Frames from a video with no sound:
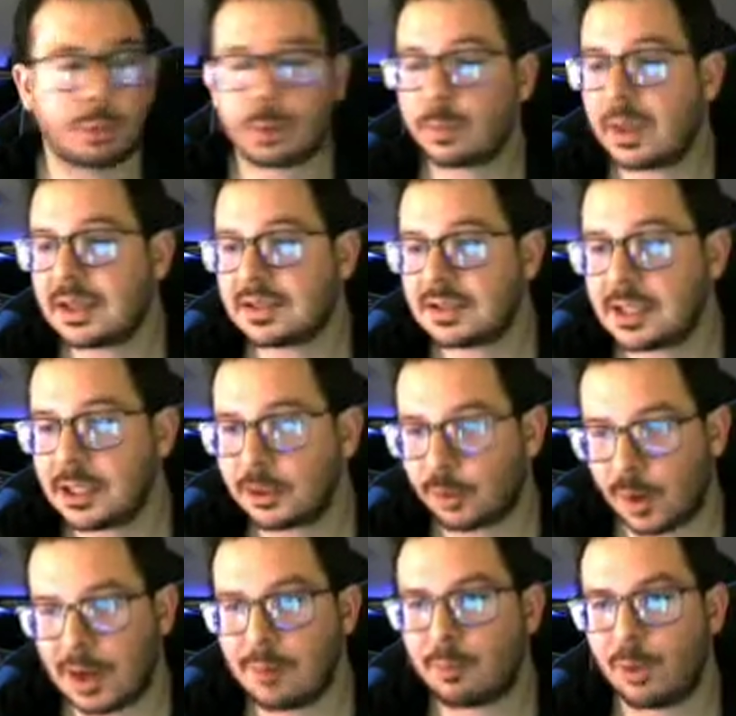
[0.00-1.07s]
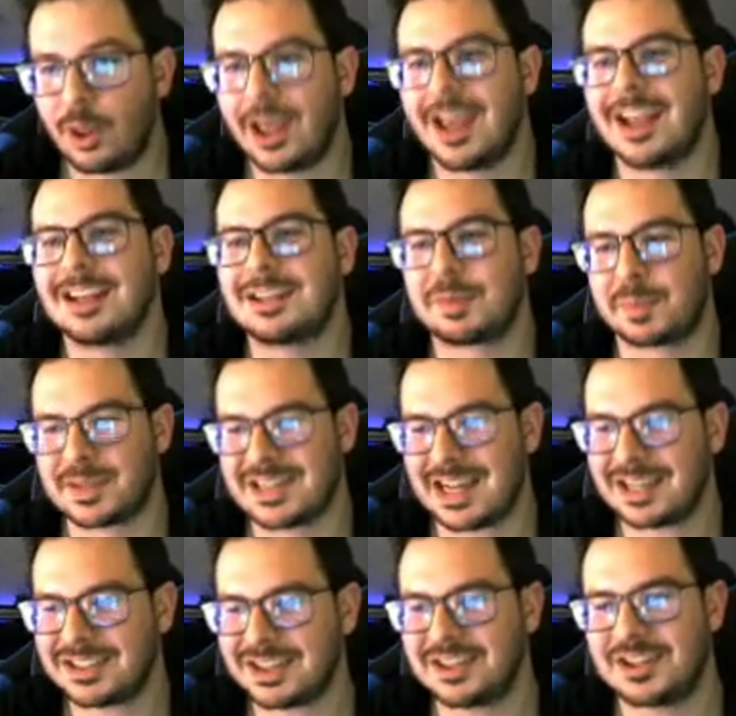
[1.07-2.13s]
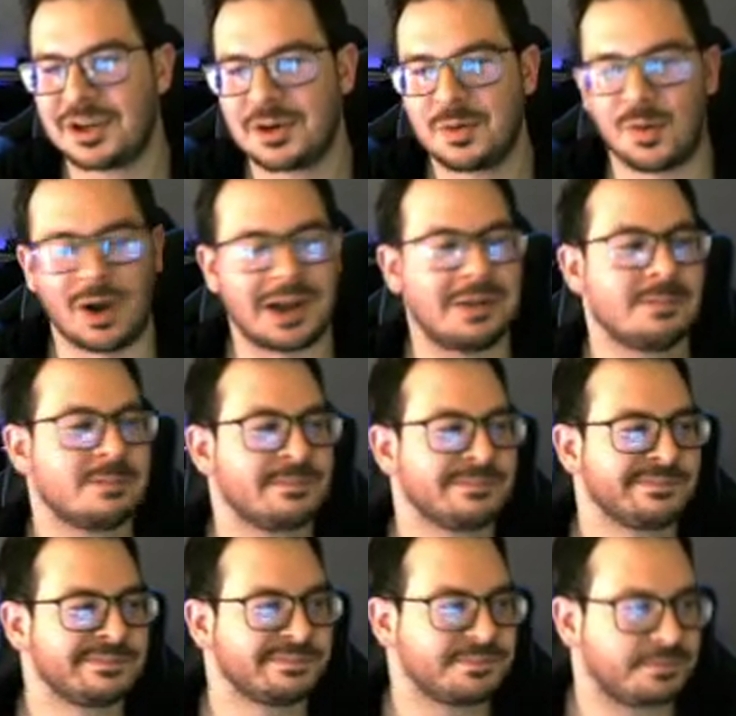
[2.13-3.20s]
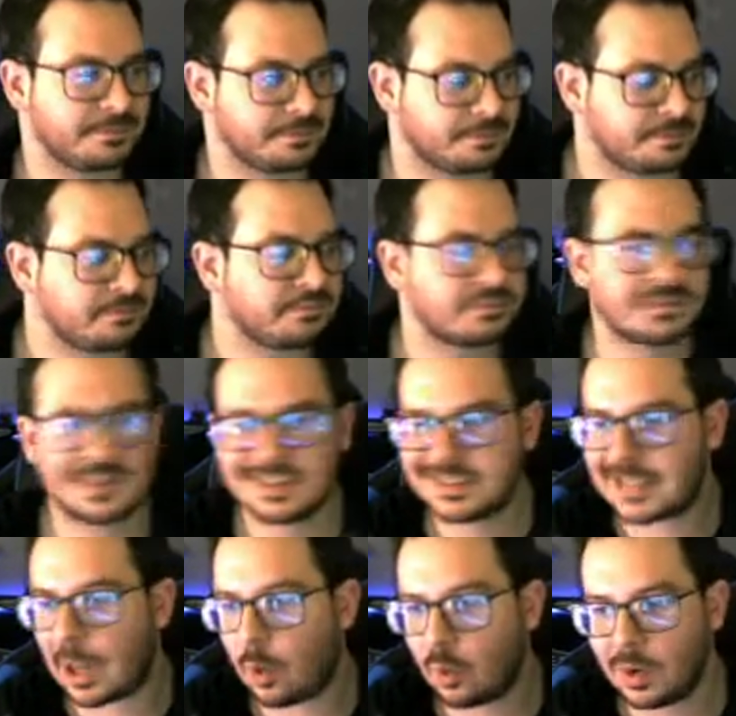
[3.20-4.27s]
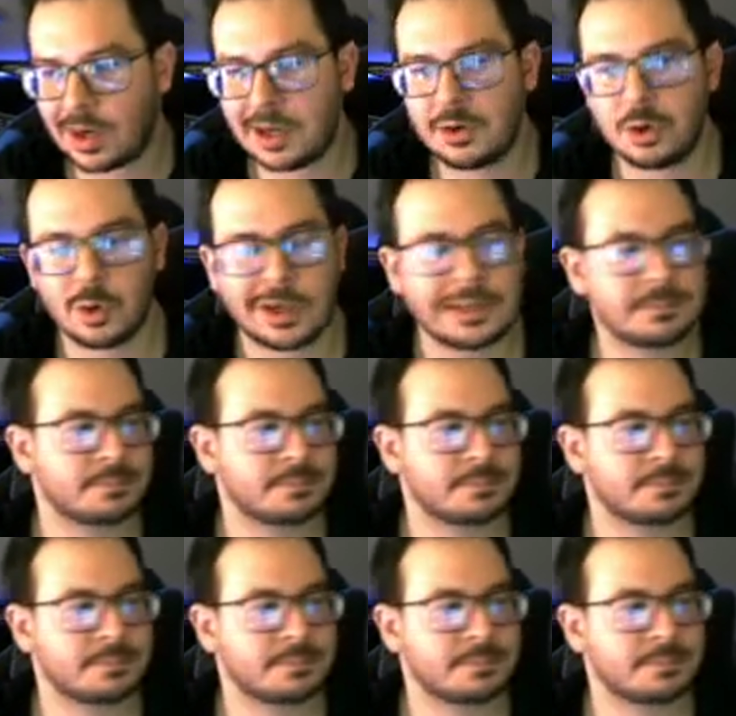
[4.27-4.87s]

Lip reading: makes the great play to protect on turn 1, scout what I'm doing,